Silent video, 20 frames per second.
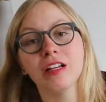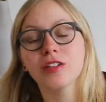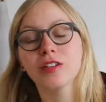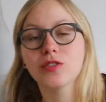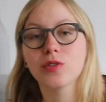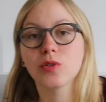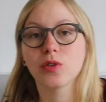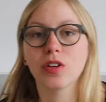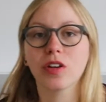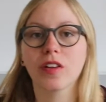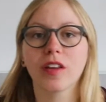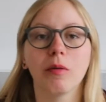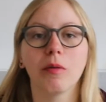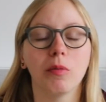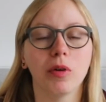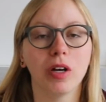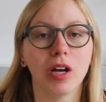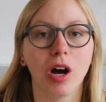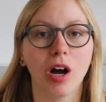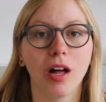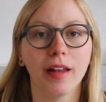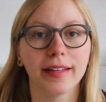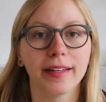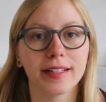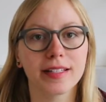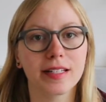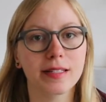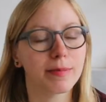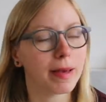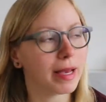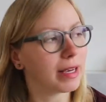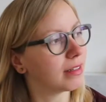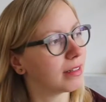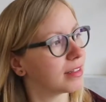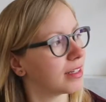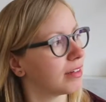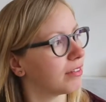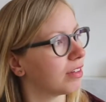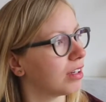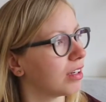sooner than we all
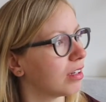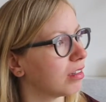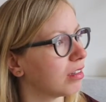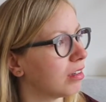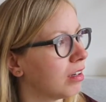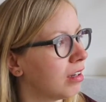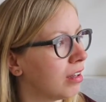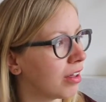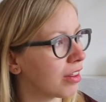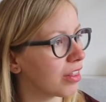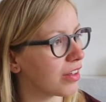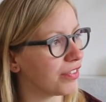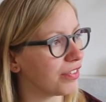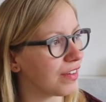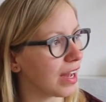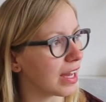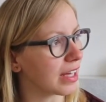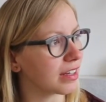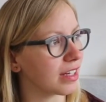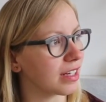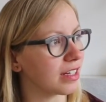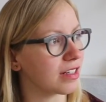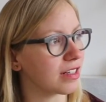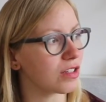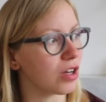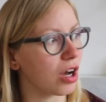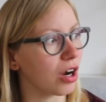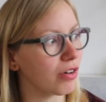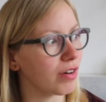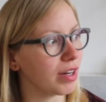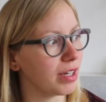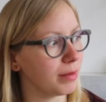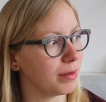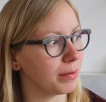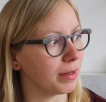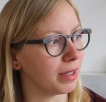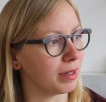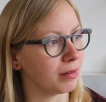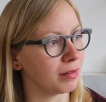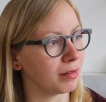expect, given the fact that it's already
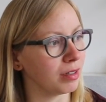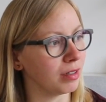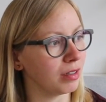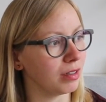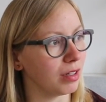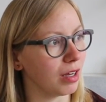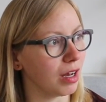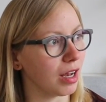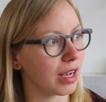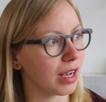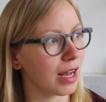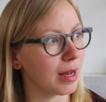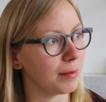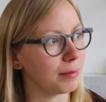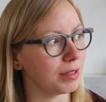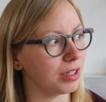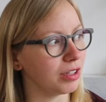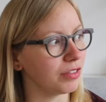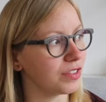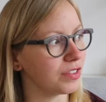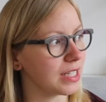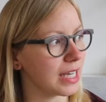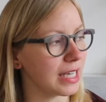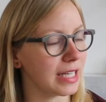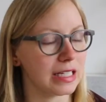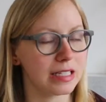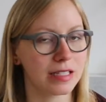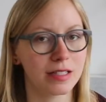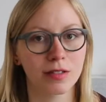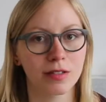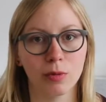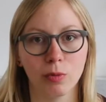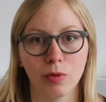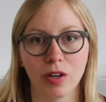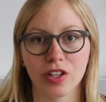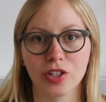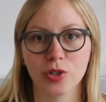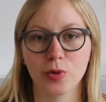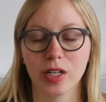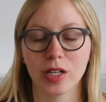been a couple of days
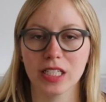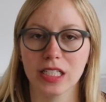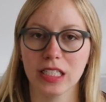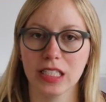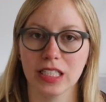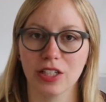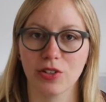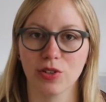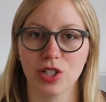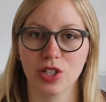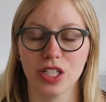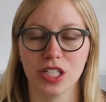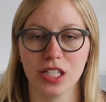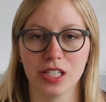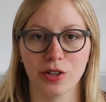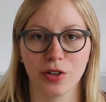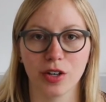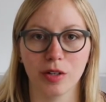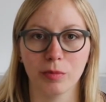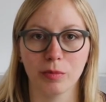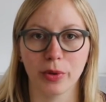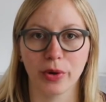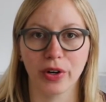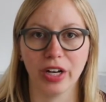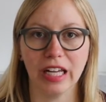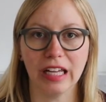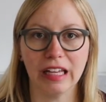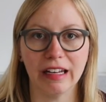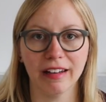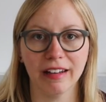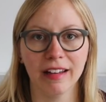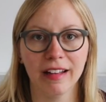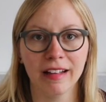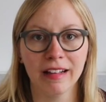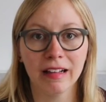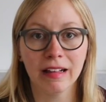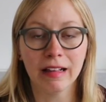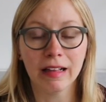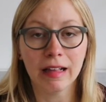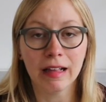with 20 degrees here in Berlin.
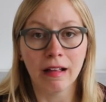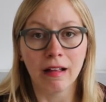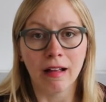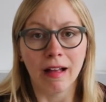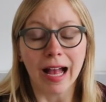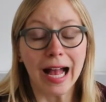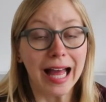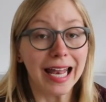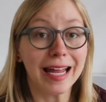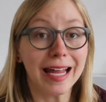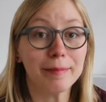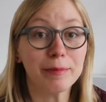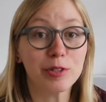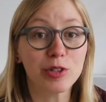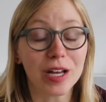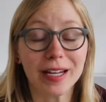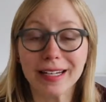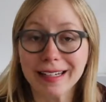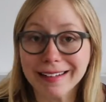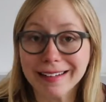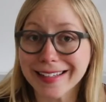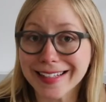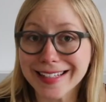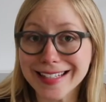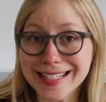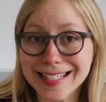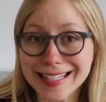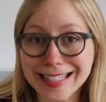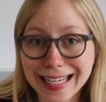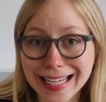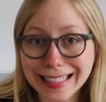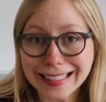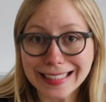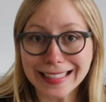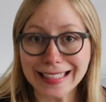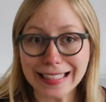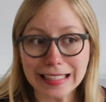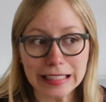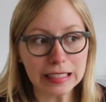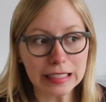And I'm dreading it
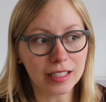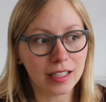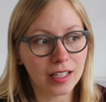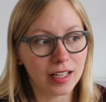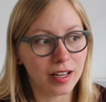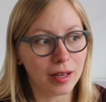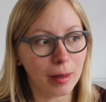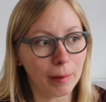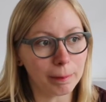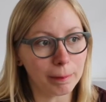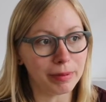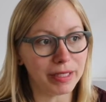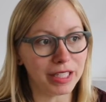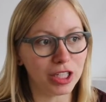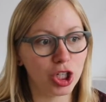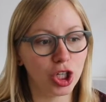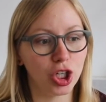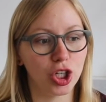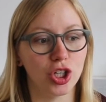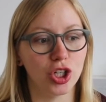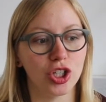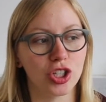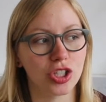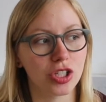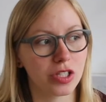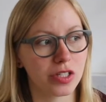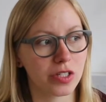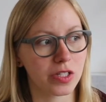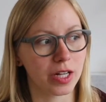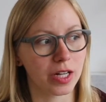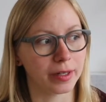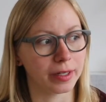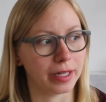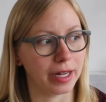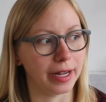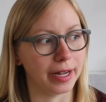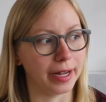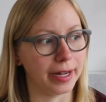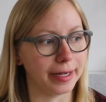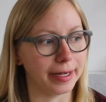slightly because
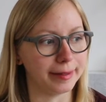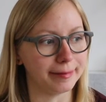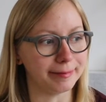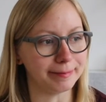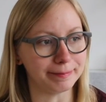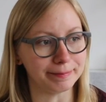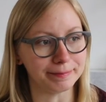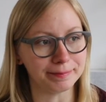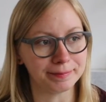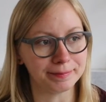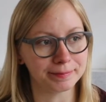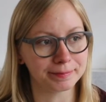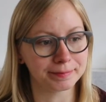I'm